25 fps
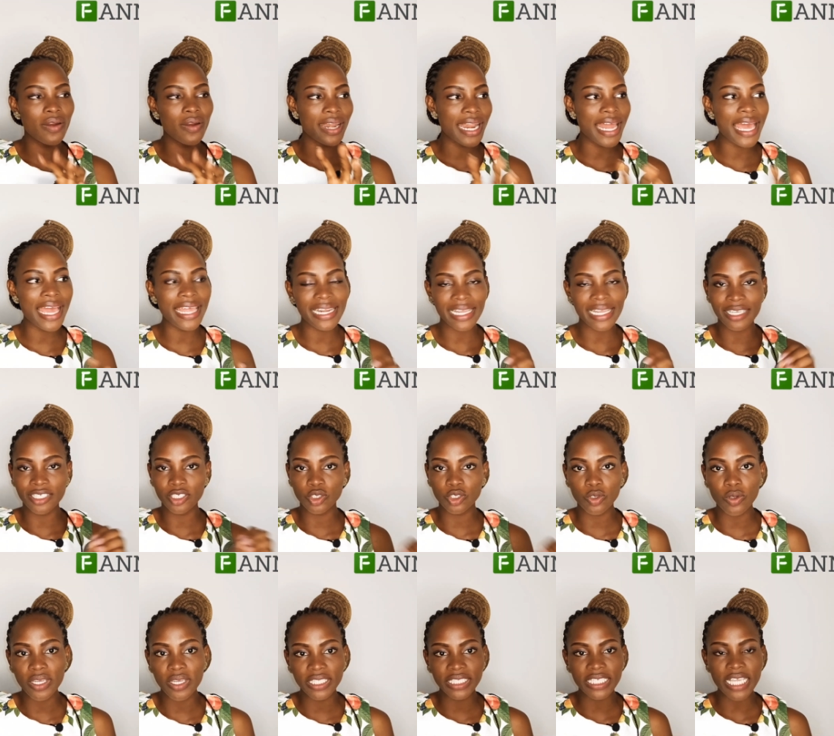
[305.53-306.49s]
land and
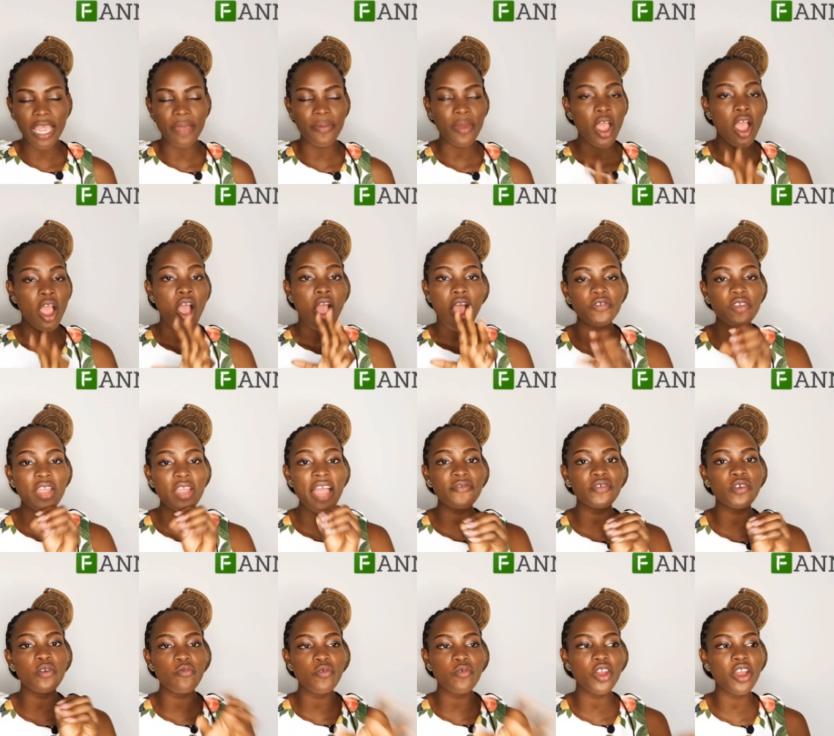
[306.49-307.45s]
soil type. If you have a
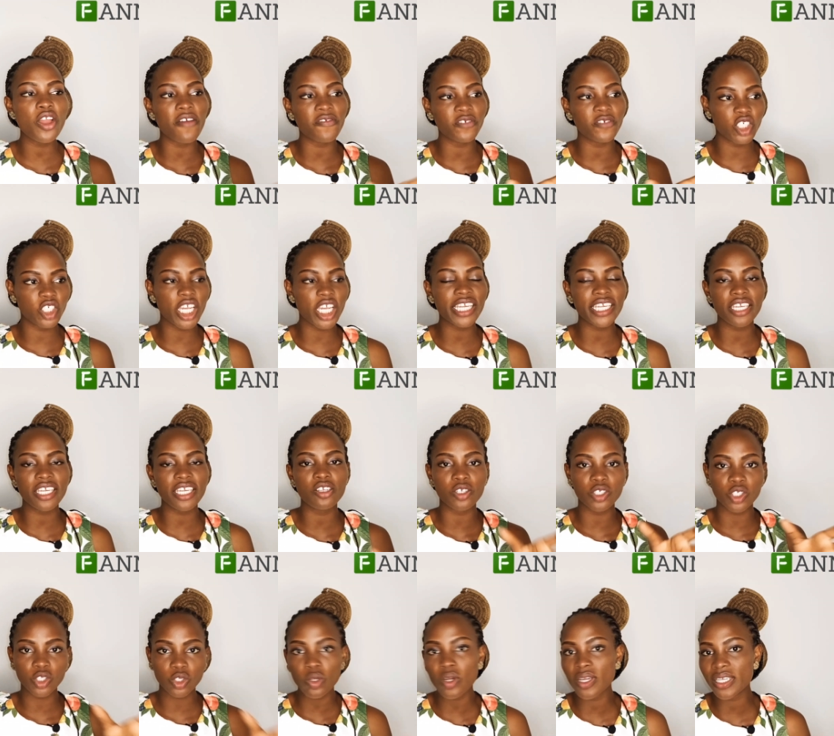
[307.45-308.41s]
way of checking your
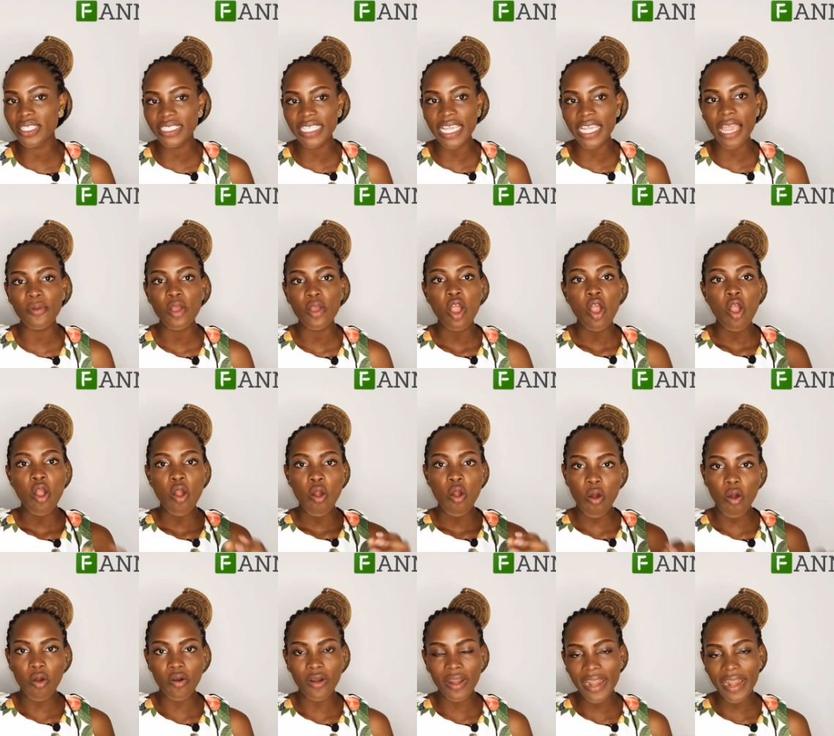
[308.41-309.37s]
soil type
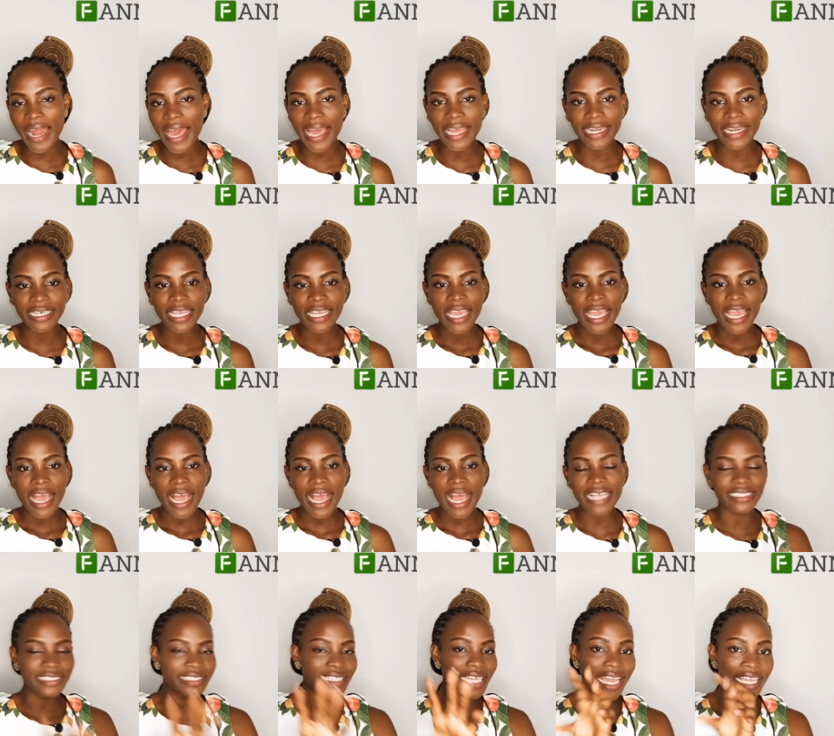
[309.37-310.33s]
or land,
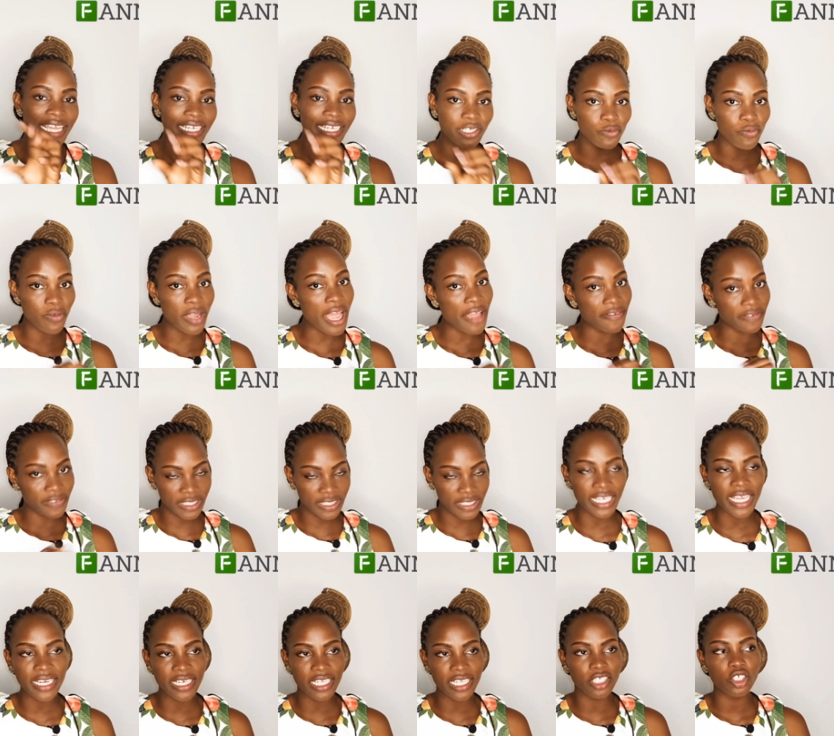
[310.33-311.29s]
aside the way I've
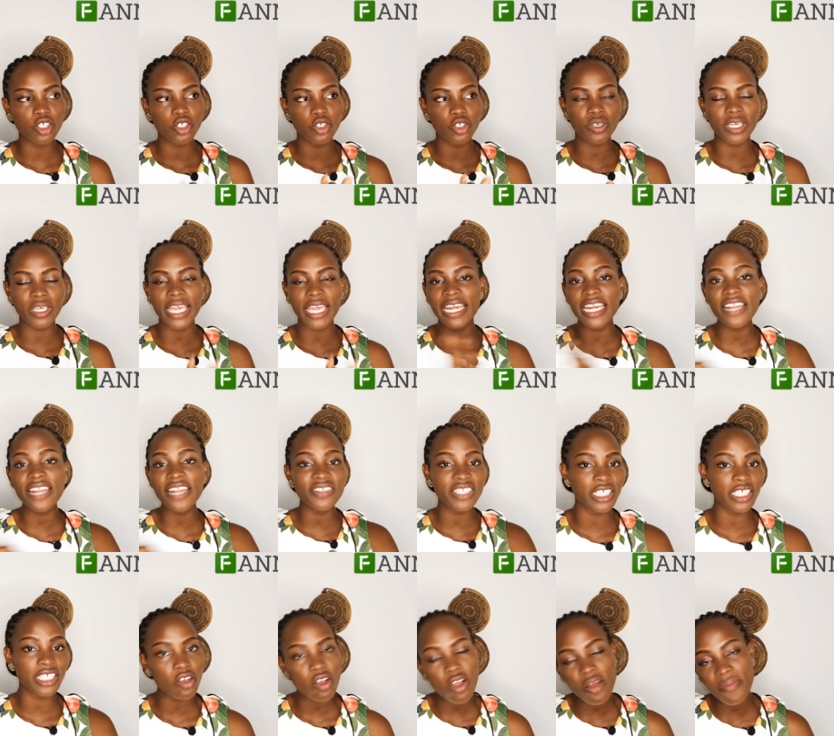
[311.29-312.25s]
said it, you can leave it in
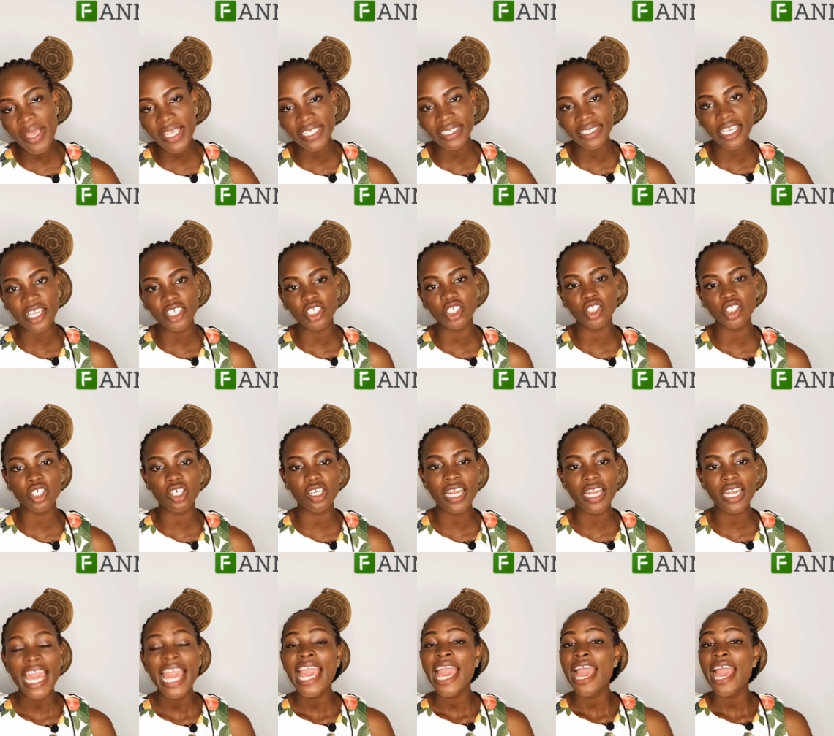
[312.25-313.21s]
the comment section.
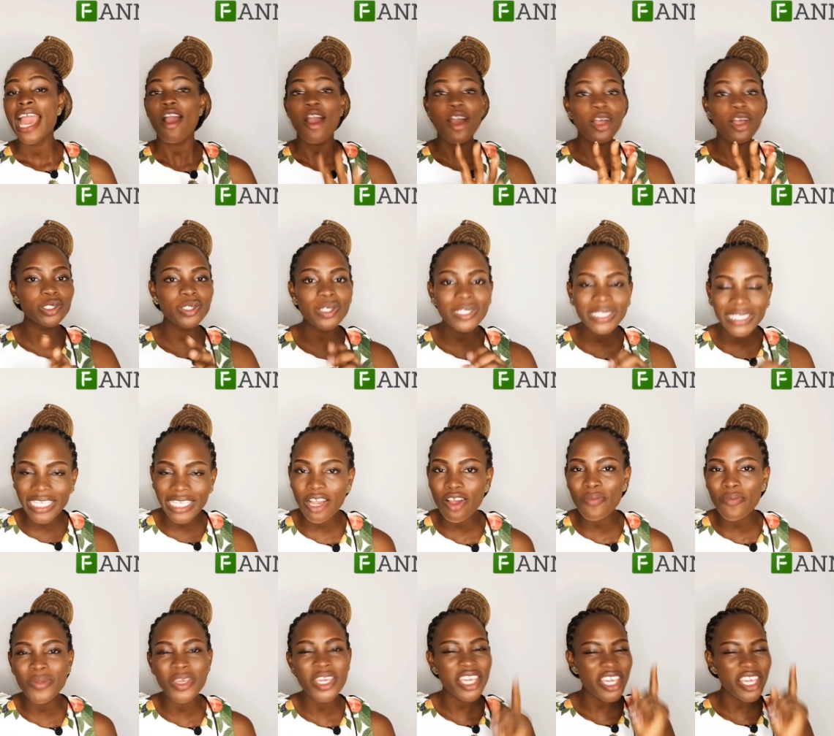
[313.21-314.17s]
Also tell
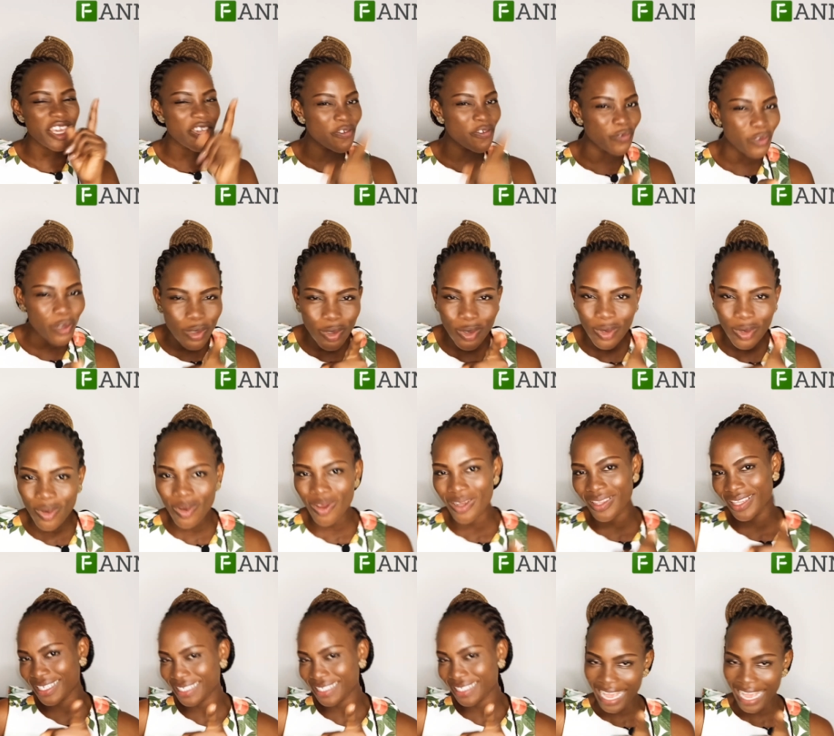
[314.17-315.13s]
me if you know
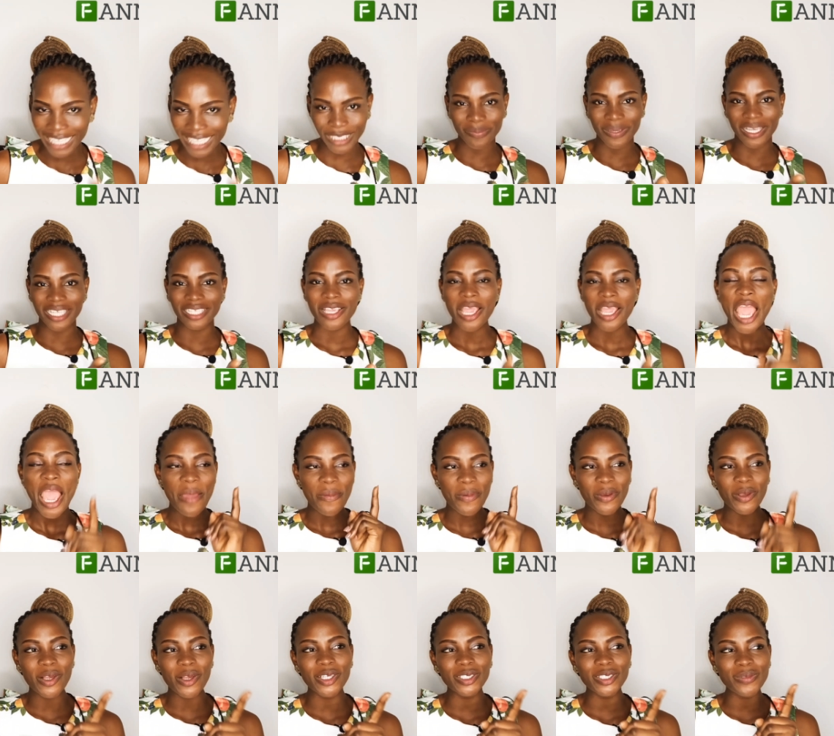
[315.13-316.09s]
this aspect,
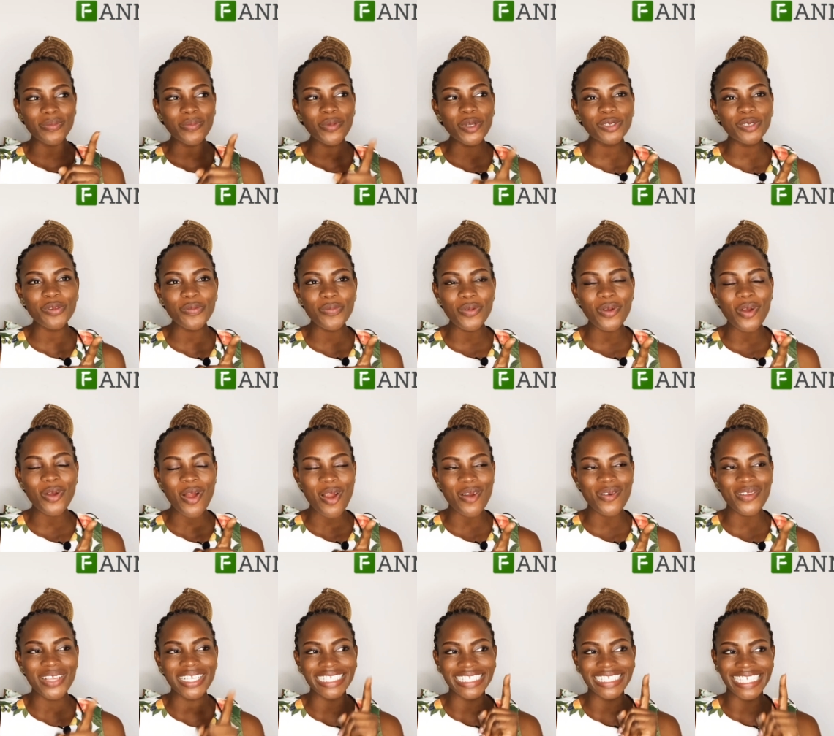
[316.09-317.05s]
because most people
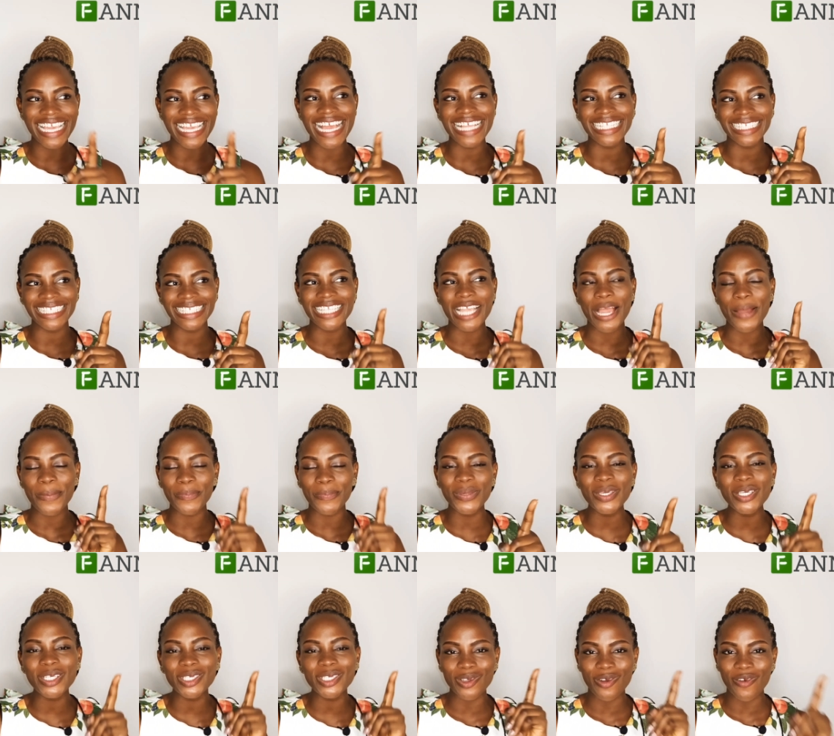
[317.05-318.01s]
always get their
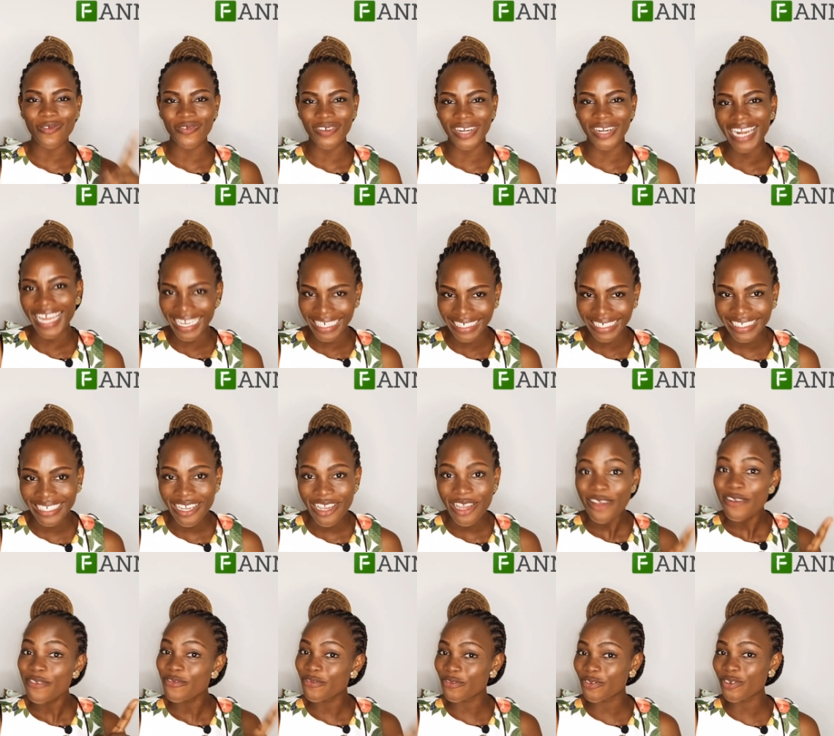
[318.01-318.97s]
piece of land
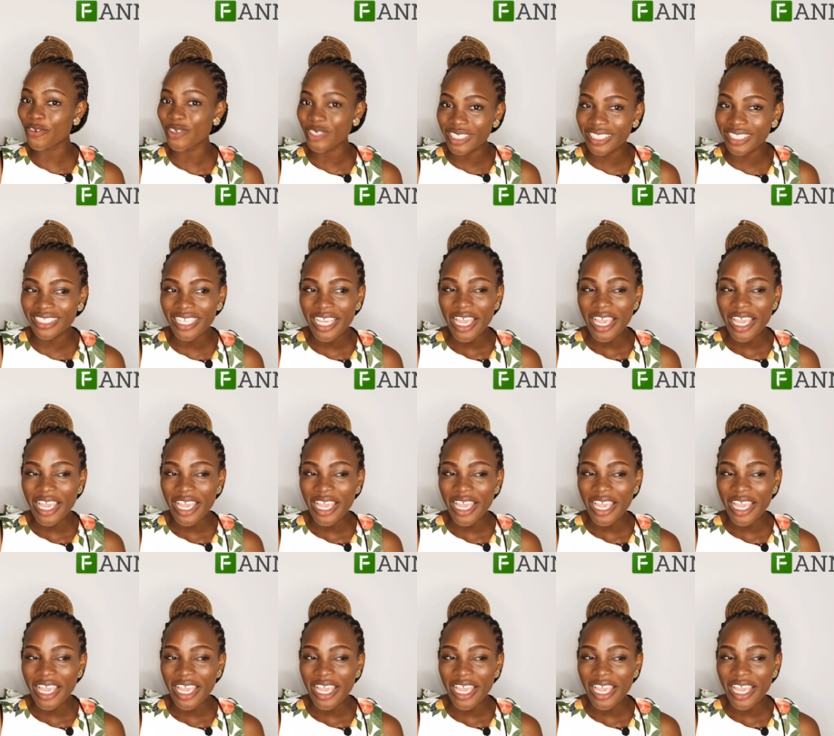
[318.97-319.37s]
first